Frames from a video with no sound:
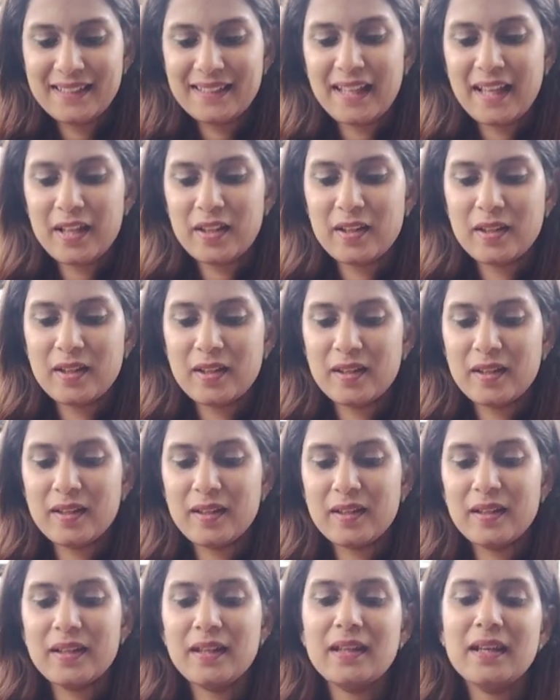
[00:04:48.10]
Then
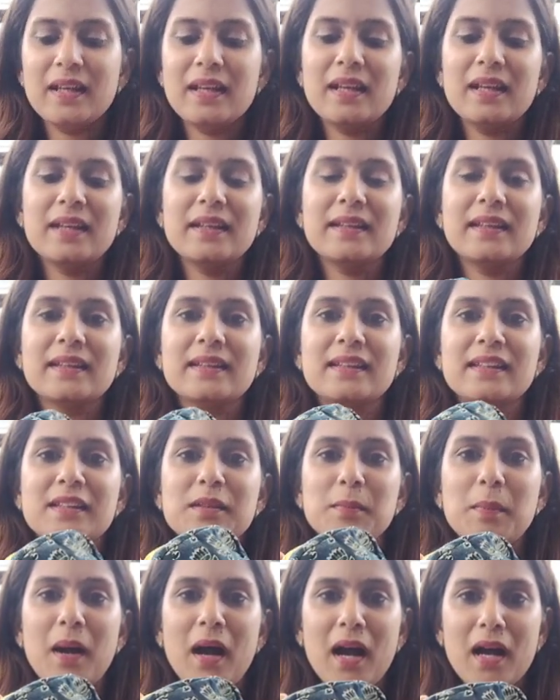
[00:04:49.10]
this
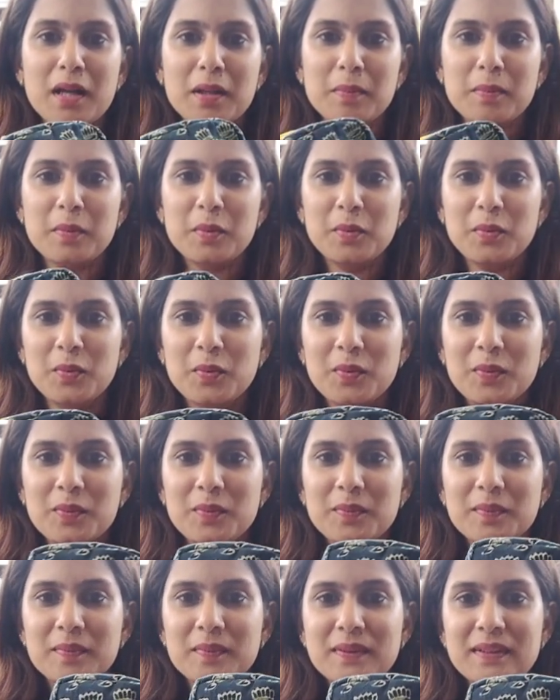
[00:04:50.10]
is bark blue.
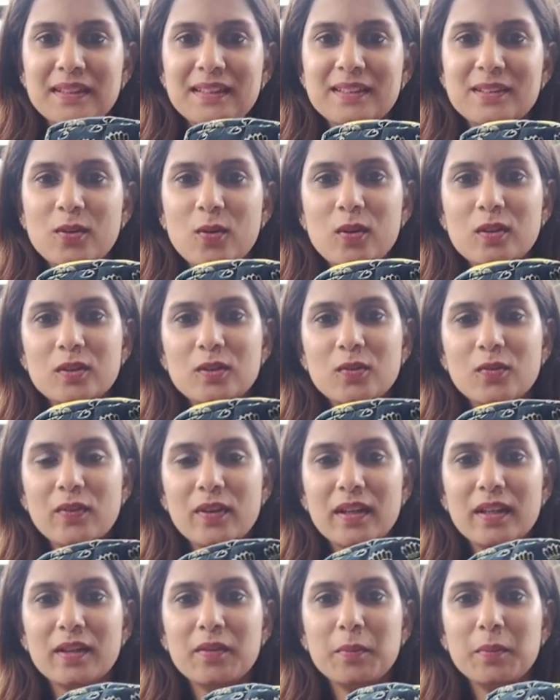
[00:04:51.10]
This is also
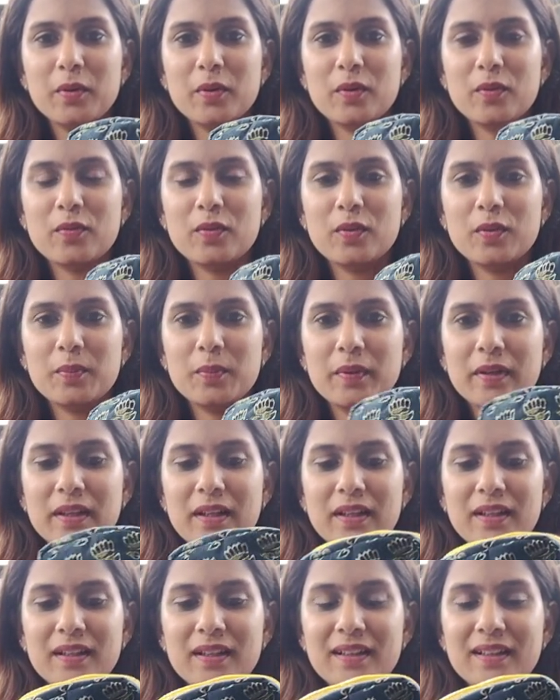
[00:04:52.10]
very beautiful
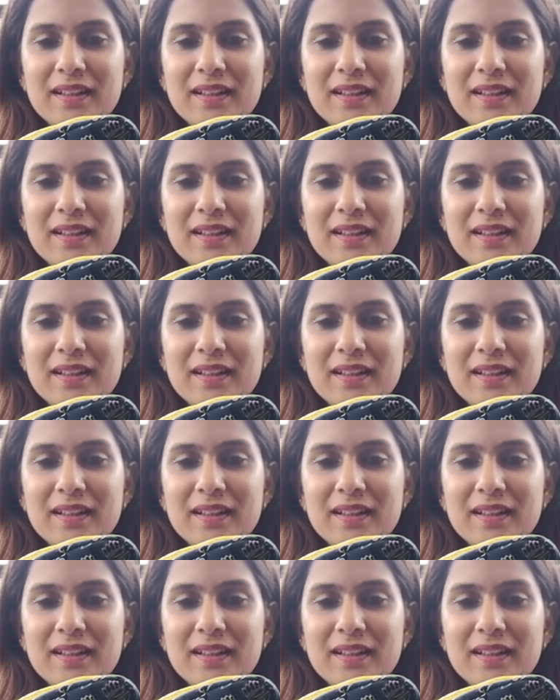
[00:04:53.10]
thing.